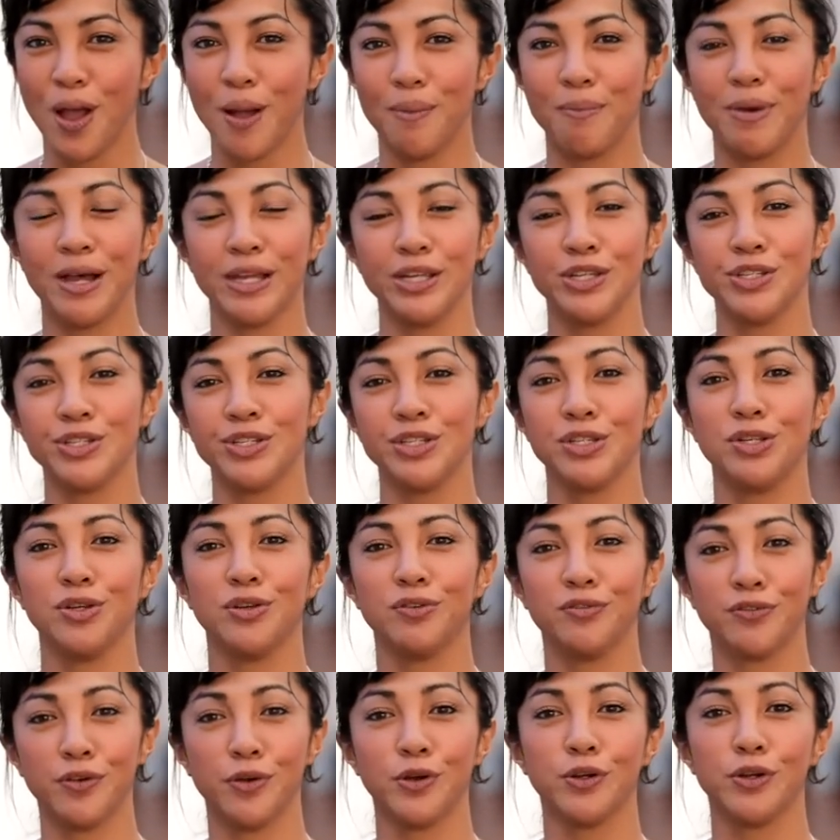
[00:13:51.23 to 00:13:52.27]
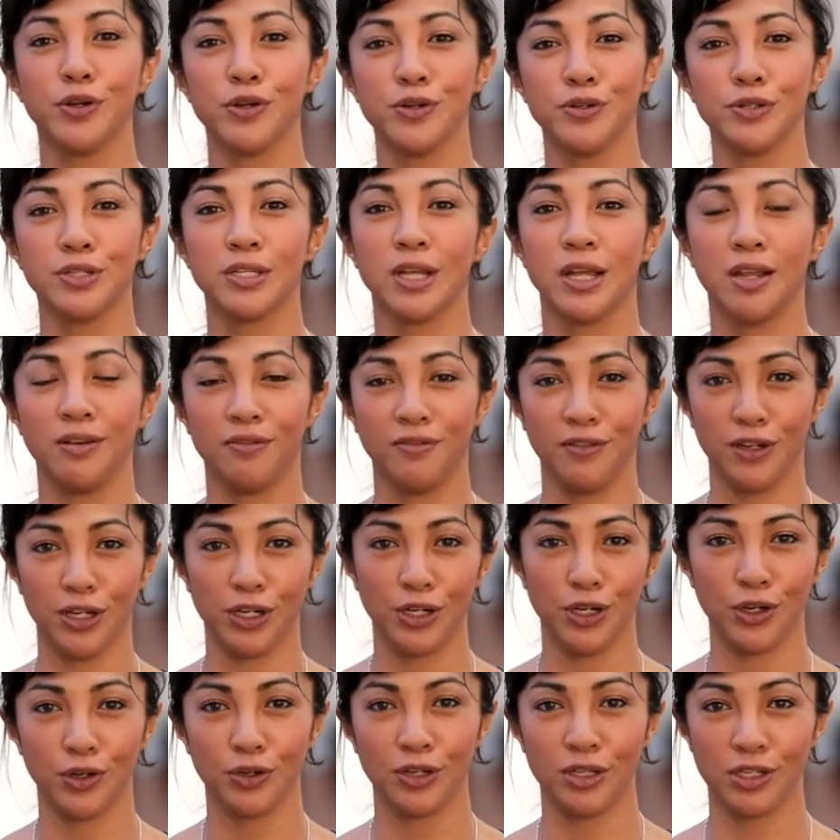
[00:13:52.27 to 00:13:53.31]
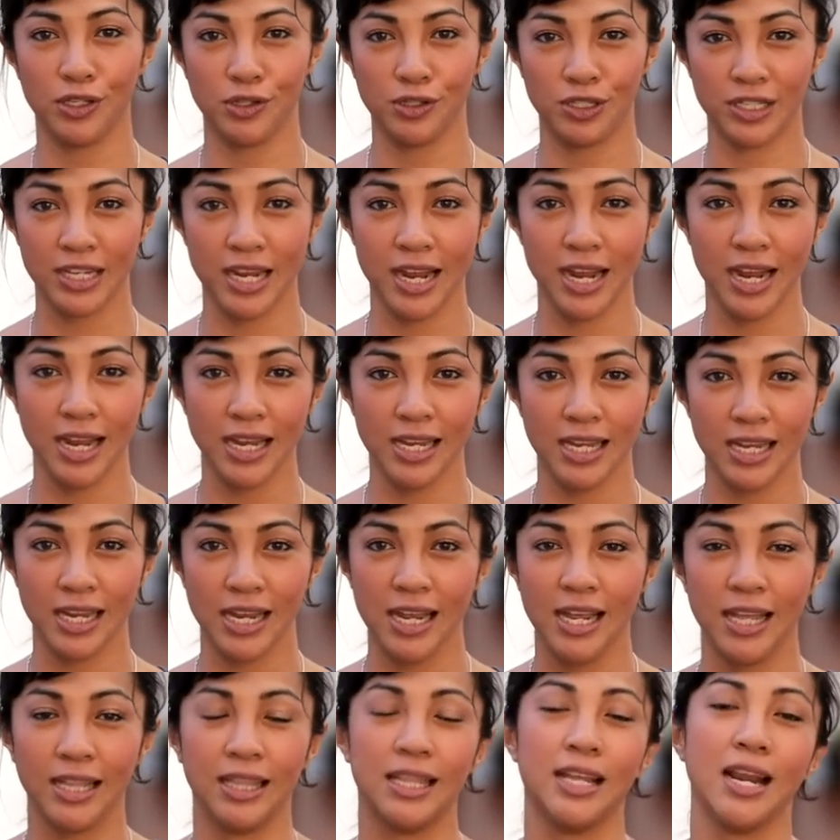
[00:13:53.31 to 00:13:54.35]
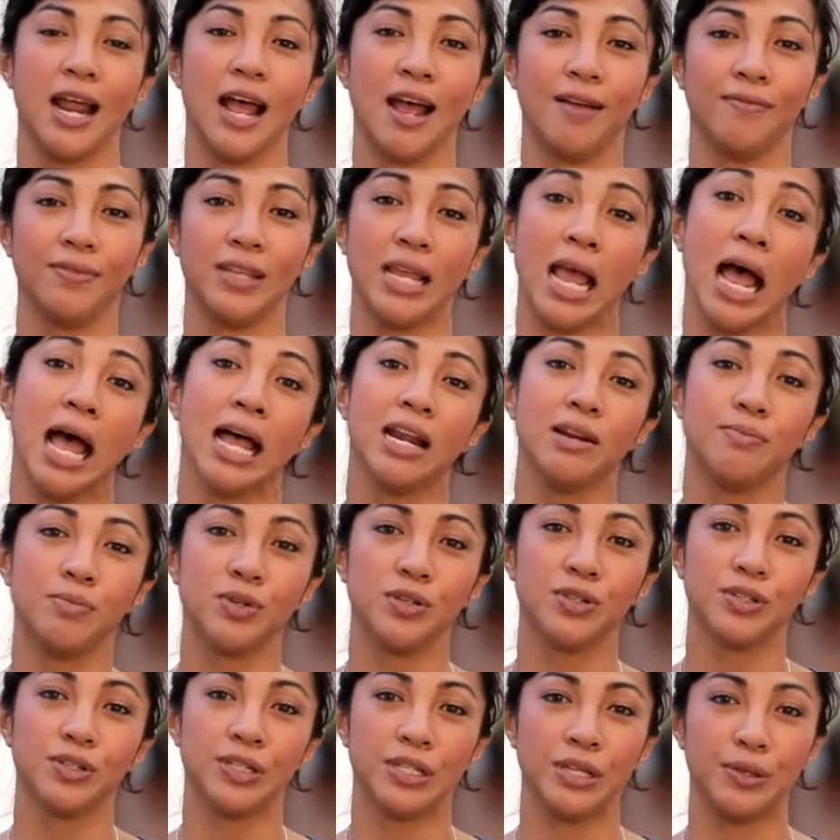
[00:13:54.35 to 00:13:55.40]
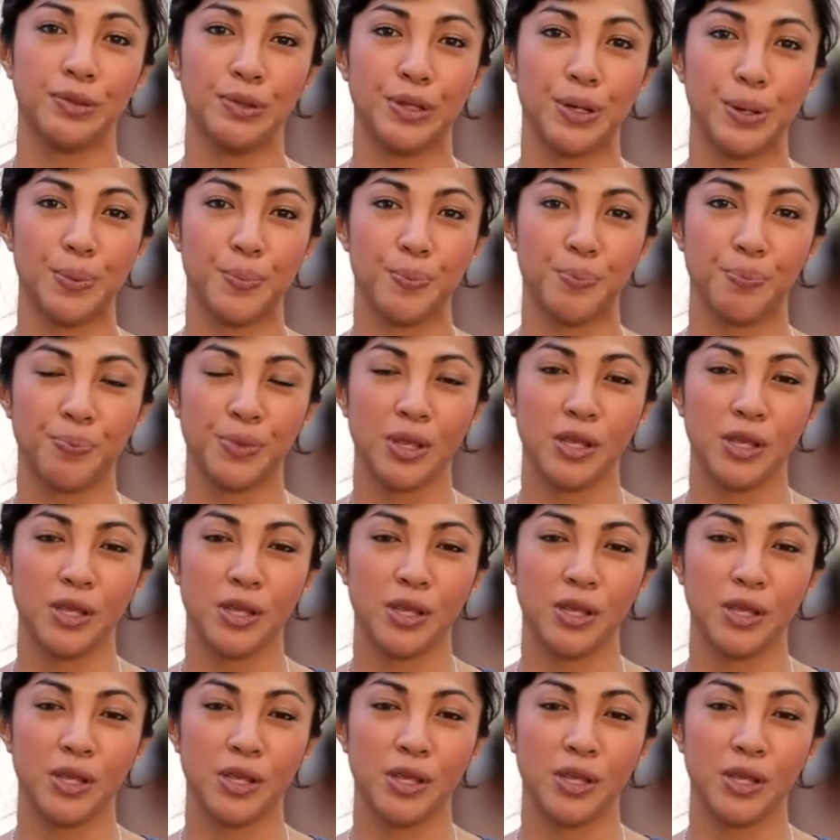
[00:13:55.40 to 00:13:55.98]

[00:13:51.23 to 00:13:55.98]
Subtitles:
by using your photos and video that you take that have the animals in them.